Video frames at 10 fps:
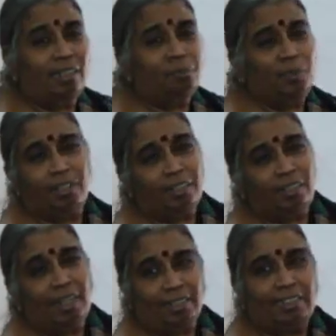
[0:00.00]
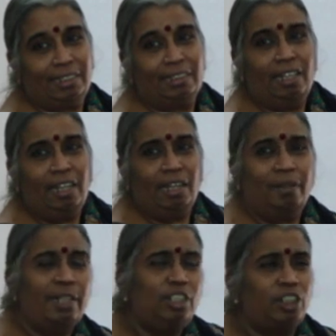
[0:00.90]
and political access.
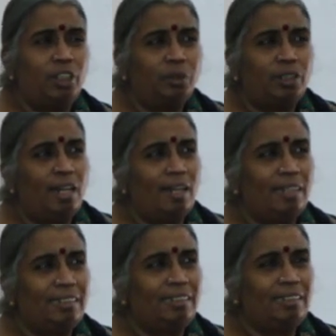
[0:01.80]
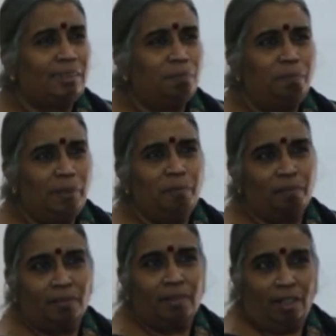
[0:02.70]
Now institutional access is simple.
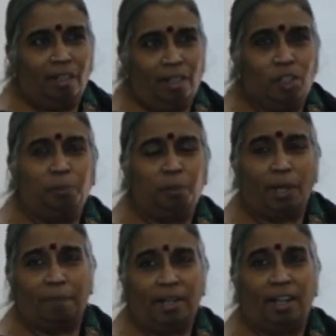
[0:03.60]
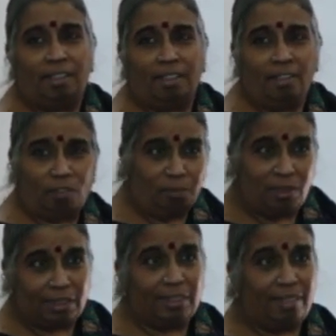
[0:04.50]
You put up an article
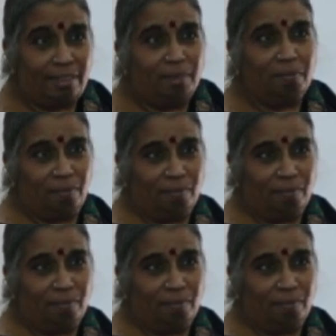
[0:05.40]
from this center.